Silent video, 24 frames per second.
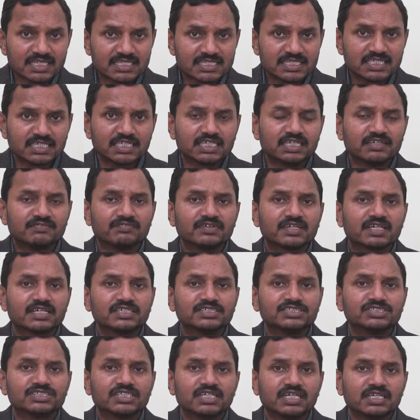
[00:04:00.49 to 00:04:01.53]

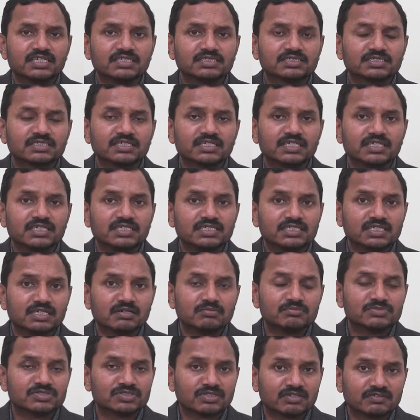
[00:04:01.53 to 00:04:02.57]
significant change in
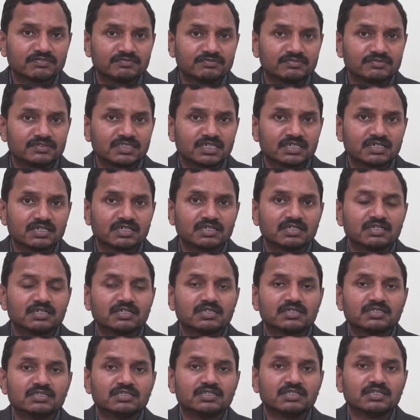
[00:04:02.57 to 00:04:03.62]
terms of the
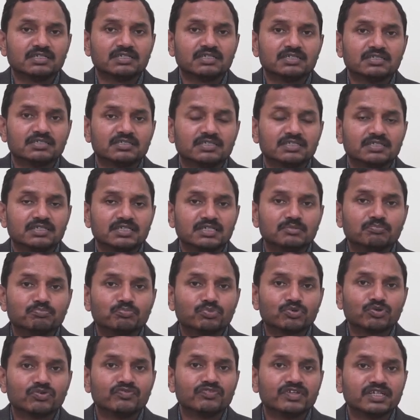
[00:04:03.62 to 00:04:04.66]

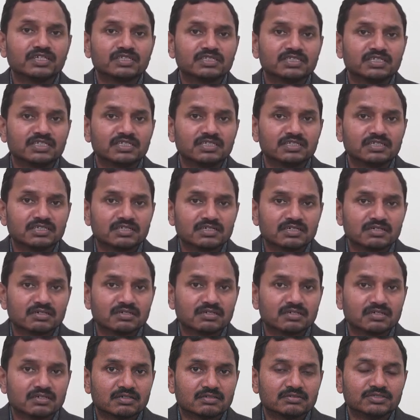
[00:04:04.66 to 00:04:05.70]
improving the
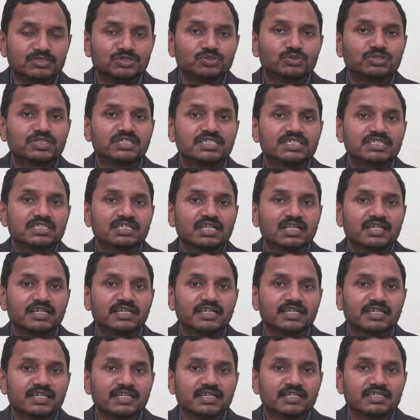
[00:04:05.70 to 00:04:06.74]
nutritional
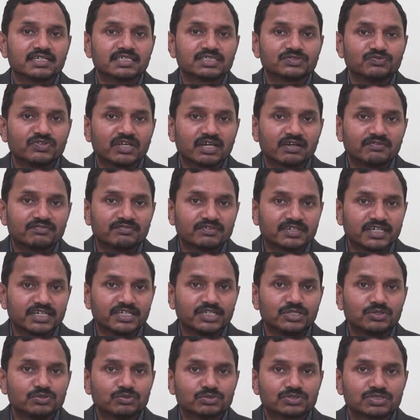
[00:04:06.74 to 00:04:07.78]
indicators. We have
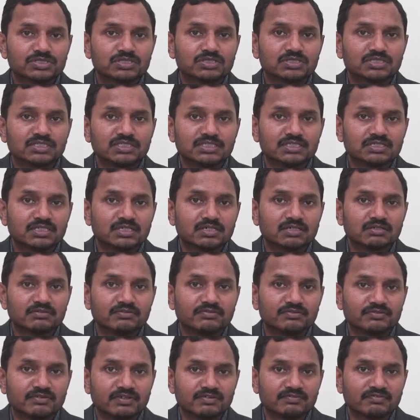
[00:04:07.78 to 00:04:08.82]
reduced,
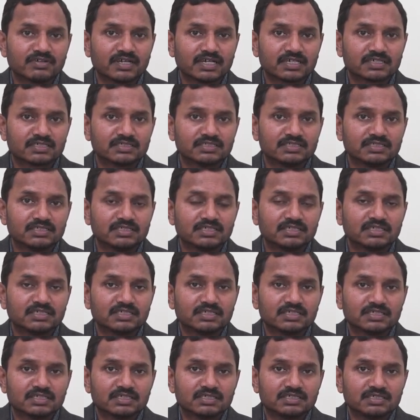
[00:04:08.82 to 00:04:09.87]
in fact,
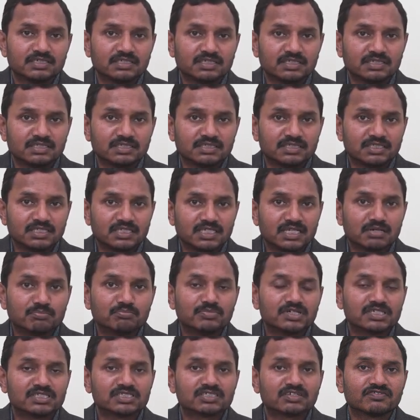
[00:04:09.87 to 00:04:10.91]
the
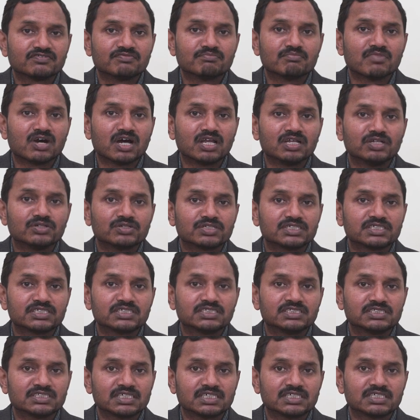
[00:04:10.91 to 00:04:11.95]
numbers of
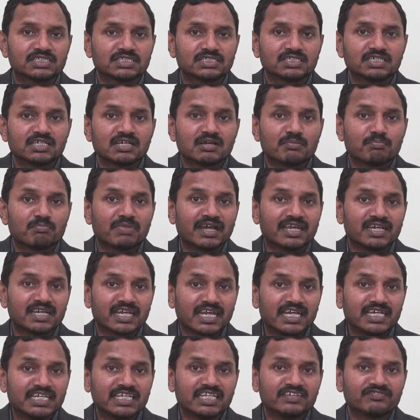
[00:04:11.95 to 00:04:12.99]
malnourished children by
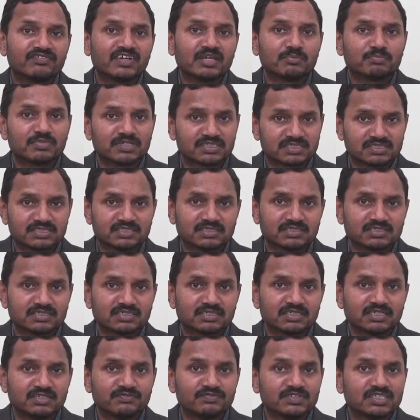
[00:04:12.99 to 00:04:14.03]
95%
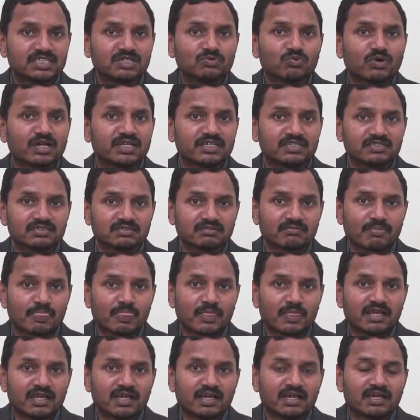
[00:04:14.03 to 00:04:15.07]
within 1 year.
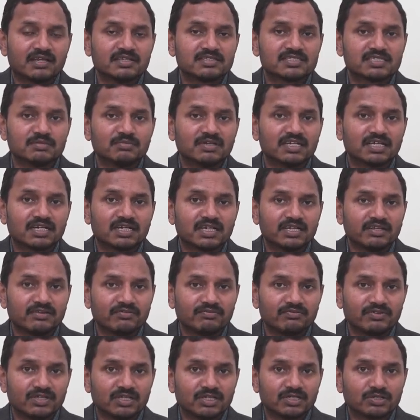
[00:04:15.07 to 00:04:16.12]
And
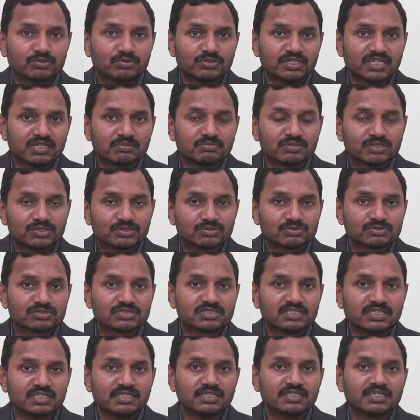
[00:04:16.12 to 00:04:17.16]
similarly, we could able to
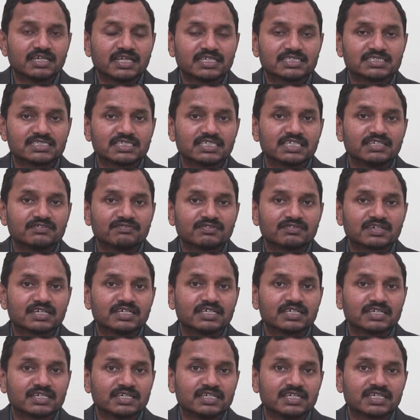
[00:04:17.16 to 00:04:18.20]
see a
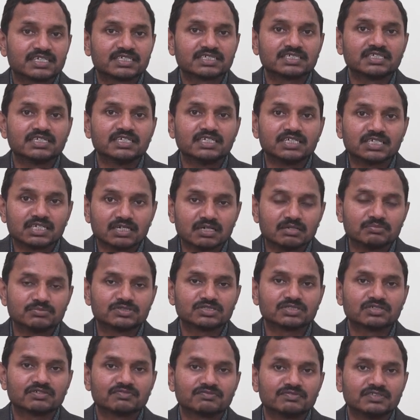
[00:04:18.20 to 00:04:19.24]
significant reduction in
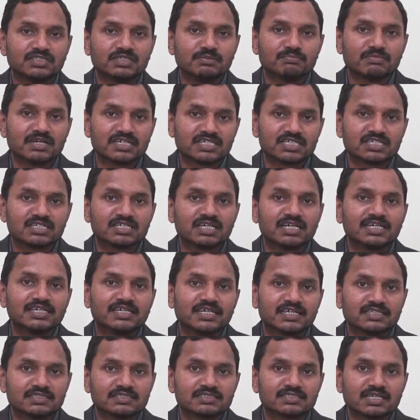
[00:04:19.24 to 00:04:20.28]
terms of the maternal
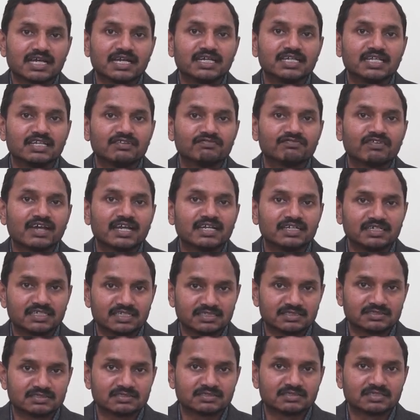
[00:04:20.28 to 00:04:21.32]
deaths and infant
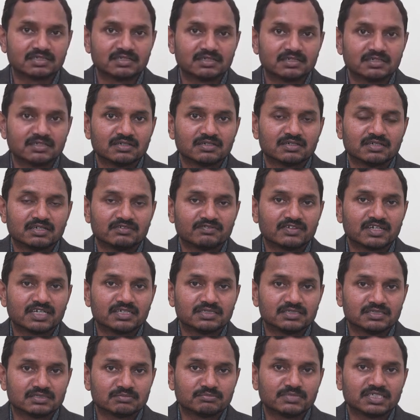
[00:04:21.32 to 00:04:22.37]
deaths. In
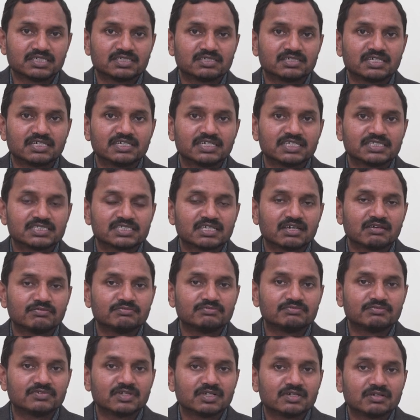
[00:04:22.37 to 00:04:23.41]
fact, maternal deaths
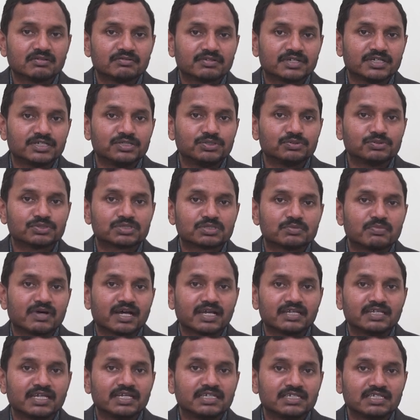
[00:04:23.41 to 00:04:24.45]
have reduced
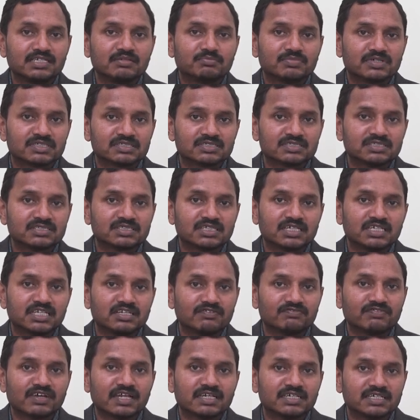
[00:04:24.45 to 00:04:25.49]
by 18% and
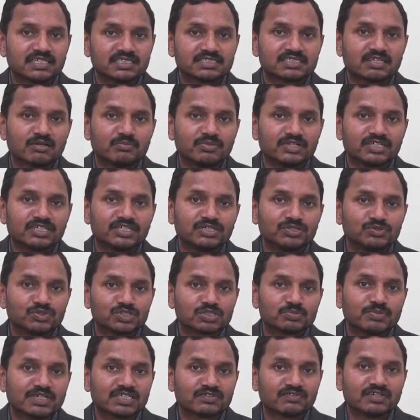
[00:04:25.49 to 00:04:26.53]
infant deaths have been
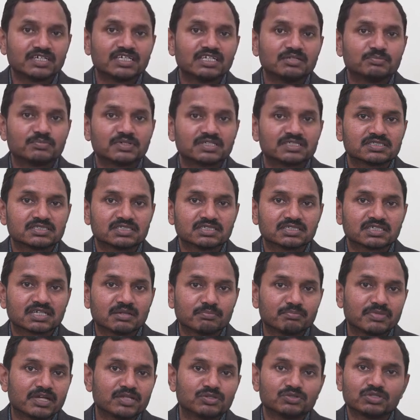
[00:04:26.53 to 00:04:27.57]
reduced by 20%
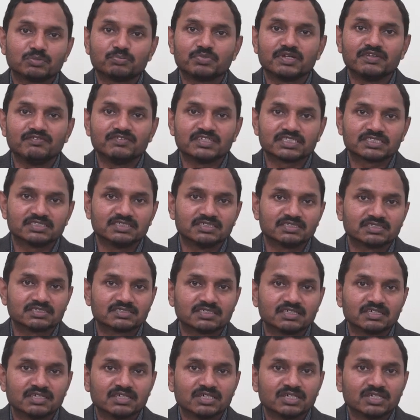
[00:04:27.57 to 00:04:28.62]
compared to the previous years.
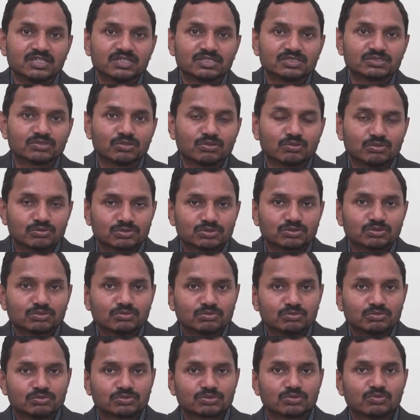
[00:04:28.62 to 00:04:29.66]
So
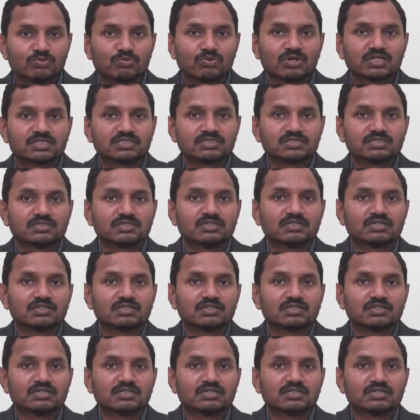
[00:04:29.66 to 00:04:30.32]
what